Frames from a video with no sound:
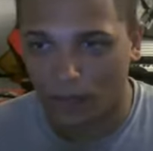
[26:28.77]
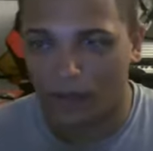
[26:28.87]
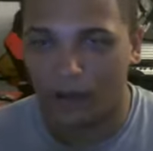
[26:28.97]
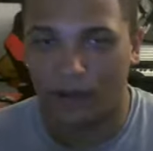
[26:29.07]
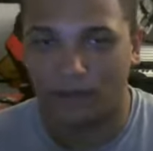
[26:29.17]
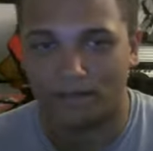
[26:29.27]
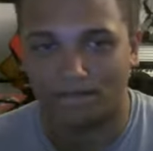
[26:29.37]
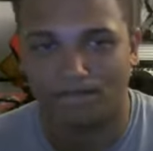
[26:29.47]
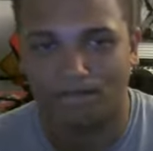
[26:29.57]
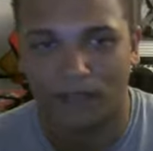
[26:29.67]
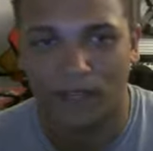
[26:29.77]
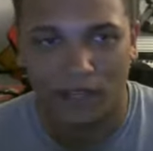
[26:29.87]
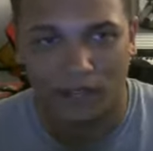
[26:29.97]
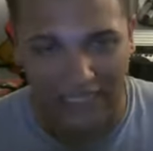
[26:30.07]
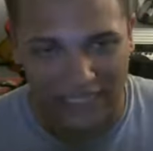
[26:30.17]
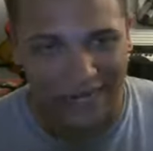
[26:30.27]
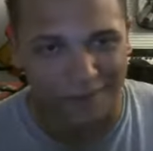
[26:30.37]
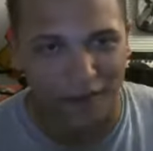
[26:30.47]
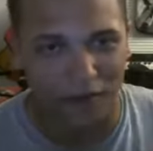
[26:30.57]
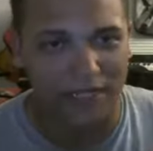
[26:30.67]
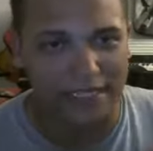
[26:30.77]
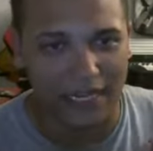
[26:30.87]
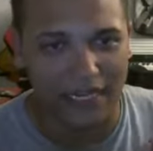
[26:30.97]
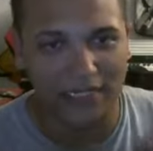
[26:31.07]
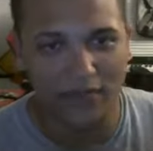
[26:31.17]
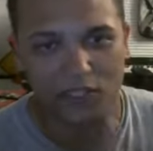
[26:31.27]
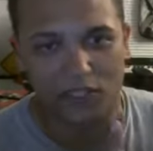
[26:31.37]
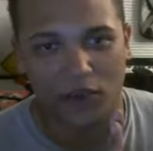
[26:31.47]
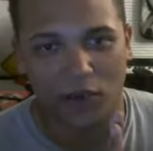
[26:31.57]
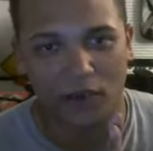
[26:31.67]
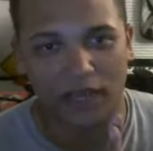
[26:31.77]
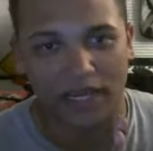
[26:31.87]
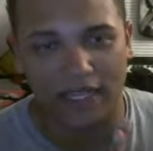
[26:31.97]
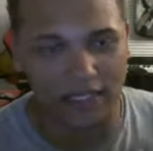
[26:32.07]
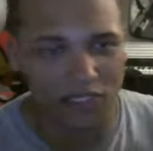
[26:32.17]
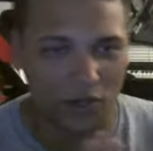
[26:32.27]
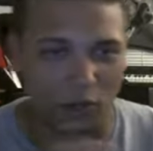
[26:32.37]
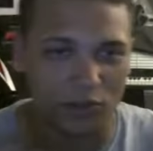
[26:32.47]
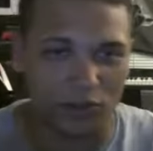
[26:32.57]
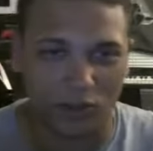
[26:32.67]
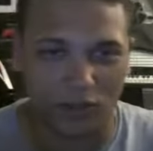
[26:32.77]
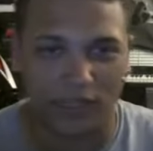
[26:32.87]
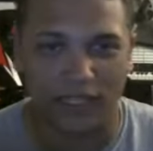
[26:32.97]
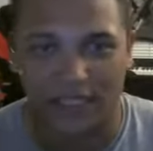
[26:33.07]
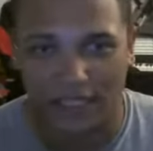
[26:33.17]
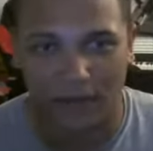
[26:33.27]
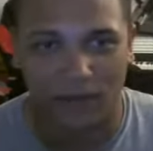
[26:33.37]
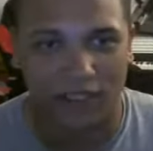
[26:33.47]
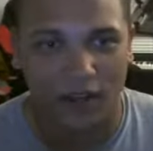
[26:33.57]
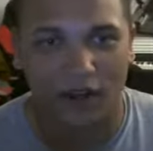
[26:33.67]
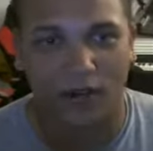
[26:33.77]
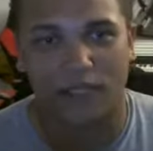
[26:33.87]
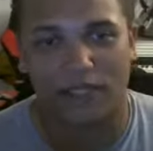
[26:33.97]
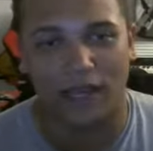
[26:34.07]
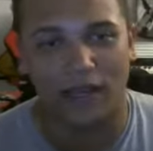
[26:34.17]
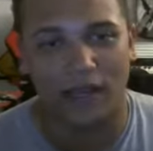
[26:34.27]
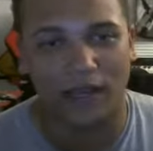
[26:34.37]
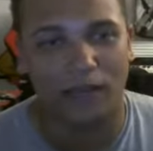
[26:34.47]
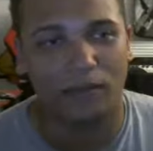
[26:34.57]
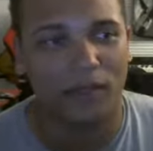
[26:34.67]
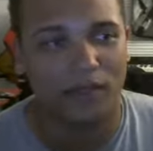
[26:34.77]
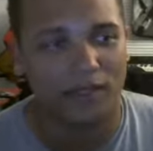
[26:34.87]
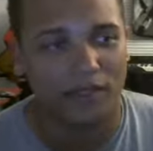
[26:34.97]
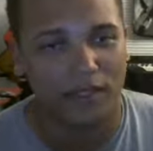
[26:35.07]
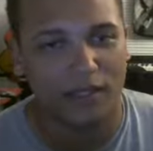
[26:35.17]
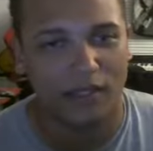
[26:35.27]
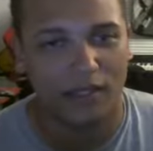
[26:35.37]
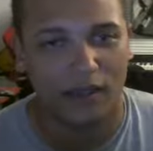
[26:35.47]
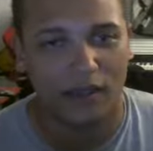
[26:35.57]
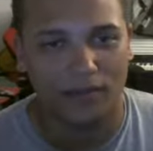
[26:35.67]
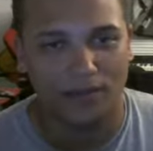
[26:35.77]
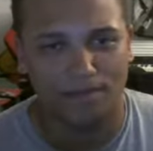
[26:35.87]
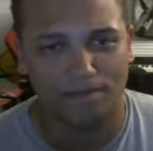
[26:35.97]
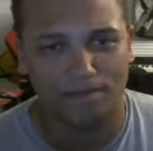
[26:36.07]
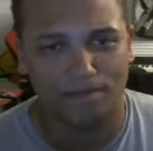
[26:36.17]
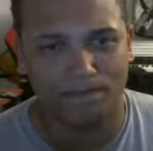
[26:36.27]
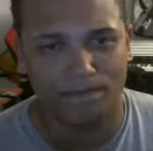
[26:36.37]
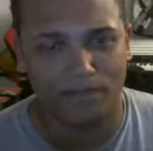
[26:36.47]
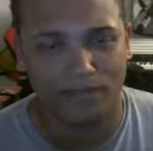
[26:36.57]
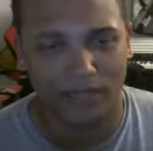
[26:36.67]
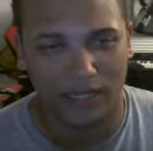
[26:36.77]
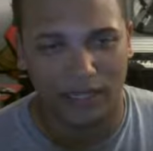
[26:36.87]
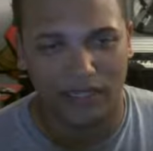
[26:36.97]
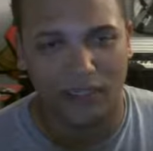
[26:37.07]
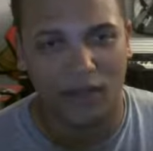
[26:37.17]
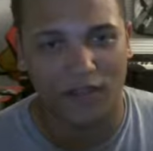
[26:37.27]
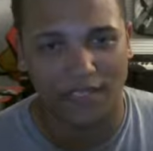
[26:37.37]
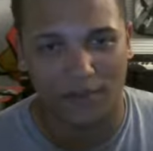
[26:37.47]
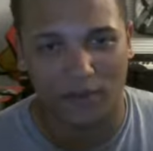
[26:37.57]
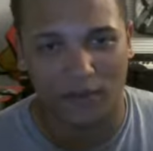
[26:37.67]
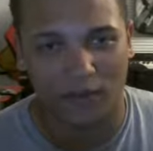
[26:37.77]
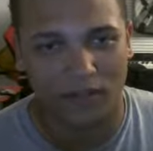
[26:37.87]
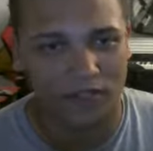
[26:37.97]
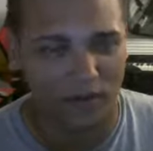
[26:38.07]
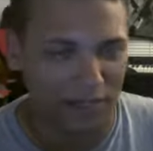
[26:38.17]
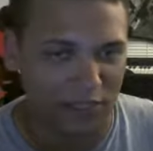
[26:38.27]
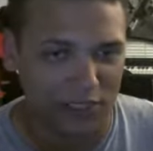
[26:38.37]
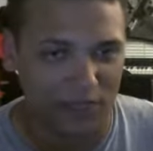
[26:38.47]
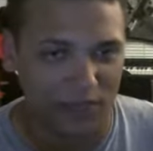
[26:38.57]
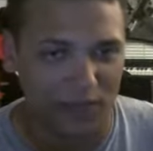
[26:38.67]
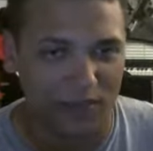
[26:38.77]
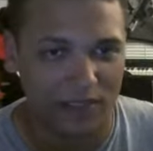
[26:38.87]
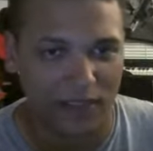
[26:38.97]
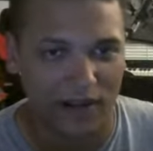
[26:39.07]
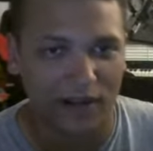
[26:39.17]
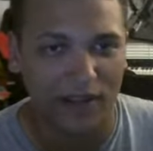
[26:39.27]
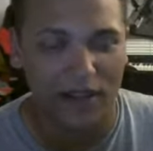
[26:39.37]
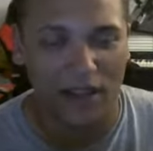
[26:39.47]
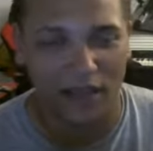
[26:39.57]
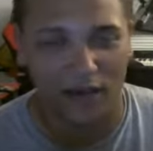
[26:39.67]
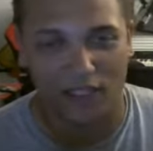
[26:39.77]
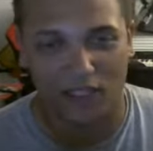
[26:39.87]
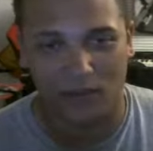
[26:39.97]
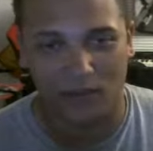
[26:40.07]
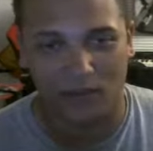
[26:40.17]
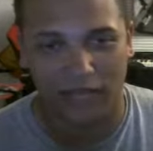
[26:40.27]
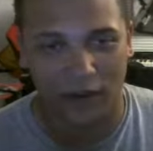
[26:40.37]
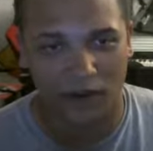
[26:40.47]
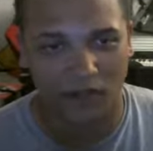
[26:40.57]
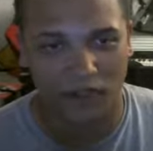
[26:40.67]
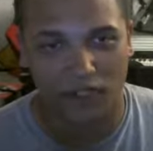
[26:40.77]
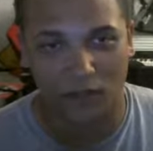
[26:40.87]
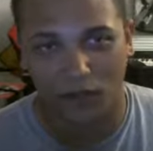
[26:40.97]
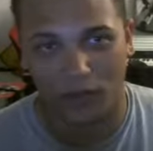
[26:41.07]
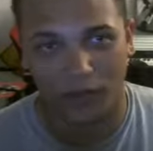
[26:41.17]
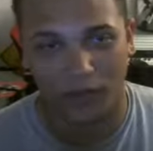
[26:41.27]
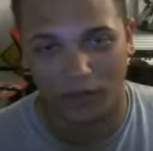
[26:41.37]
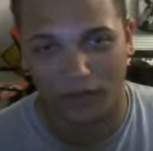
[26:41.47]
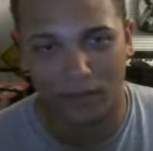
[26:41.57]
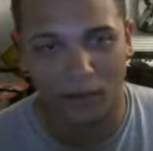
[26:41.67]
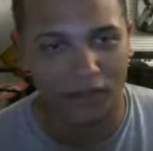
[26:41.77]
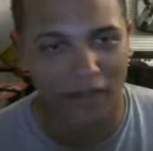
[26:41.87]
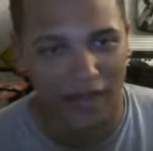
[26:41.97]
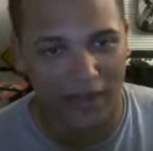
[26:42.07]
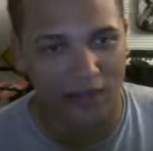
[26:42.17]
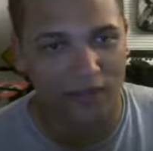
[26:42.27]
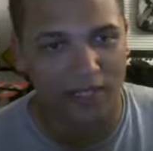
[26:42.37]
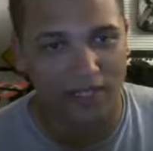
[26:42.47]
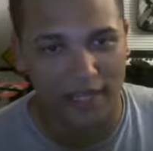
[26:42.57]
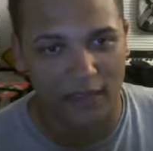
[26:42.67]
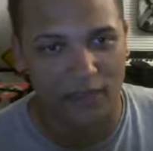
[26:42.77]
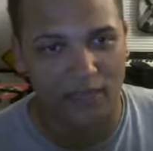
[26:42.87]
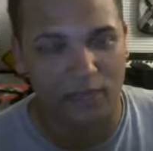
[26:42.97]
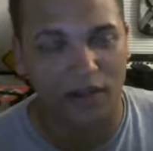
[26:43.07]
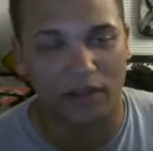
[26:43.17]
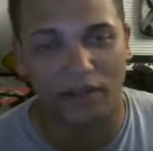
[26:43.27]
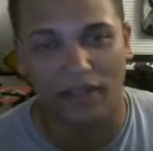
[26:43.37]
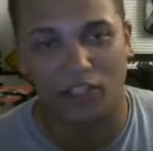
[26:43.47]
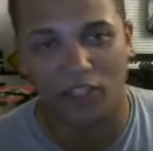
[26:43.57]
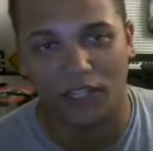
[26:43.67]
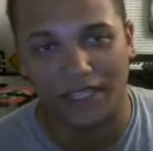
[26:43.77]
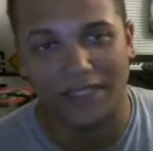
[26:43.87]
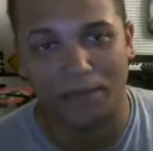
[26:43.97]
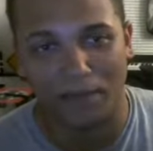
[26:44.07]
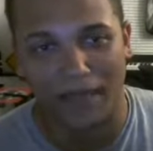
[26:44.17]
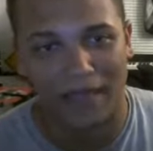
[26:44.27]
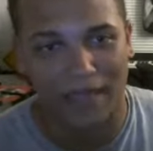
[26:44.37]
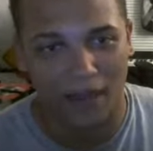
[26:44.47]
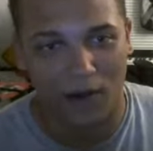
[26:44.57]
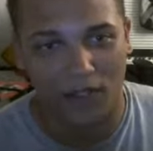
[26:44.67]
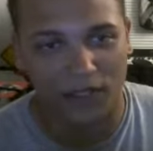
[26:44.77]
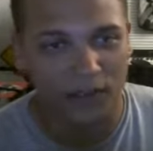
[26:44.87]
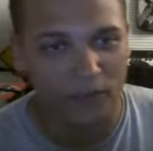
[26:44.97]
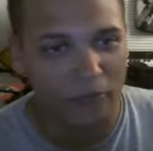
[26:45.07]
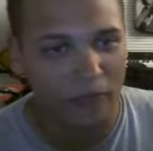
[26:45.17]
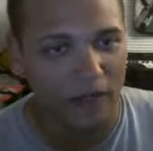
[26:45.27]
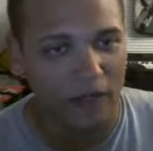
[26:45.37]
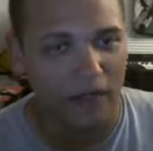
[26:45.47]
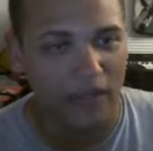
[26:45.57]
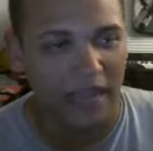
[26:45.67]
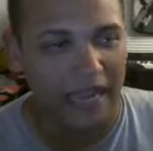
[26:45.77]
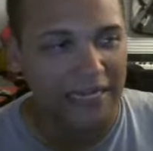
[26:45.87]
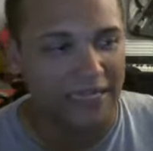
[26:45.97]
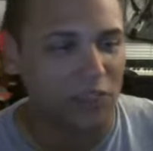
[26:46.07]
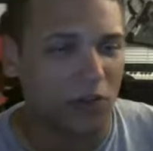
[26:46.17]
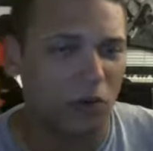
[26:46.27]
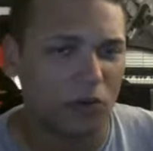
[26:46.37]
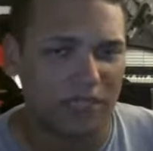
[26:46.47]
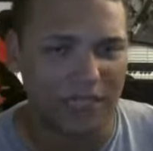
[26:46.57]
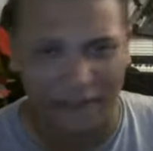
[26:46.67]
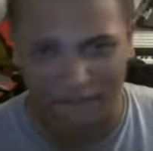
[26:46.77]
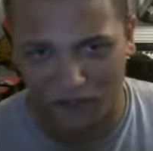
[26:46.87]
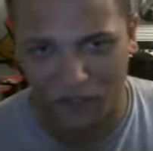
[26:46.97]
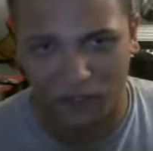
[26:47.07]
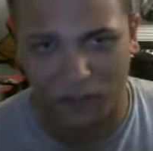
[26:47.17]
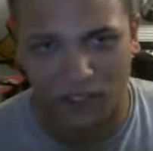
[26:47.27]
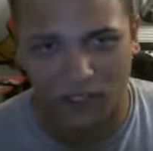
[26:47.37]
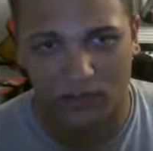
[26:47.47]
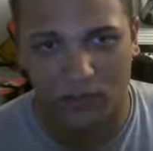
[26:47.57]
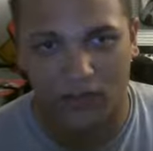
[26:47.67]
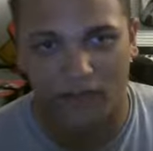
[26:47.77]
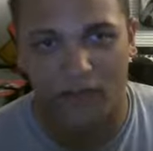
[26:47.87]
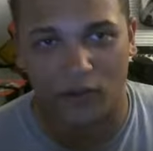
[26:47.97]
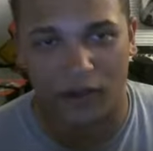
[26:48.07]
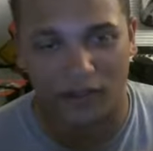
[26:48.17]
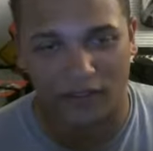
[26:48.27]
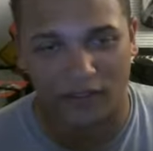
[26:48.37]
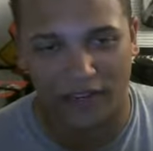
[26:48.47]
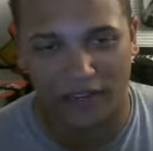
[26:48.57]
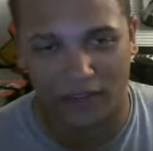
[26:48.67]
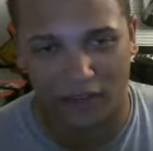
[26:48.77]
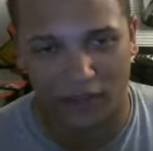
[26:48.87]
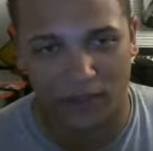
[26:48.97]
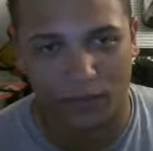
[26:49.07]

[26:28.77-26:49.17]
Um, that's kind of how I designed it. So it is its own story. It's separate. Taro is not in it, but um, it is still in the same universe. The Magisterium is there. And there are some characters that will appear in both. Kyra is in this book. In fact, she is the main character. And it's told in a first person point of view rather than a third